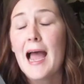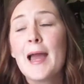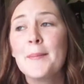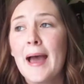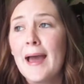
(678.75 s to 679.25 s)
I
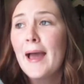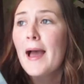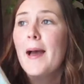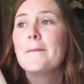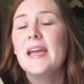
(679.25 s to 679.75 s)
am at
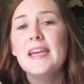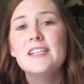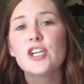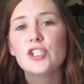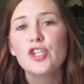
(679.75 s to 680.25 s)

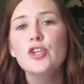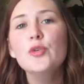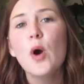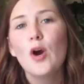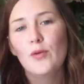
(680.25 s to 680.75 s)
page
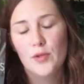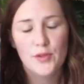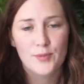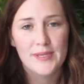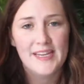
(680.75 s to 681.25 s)

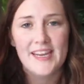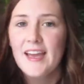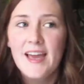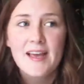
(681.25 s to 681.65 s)
203,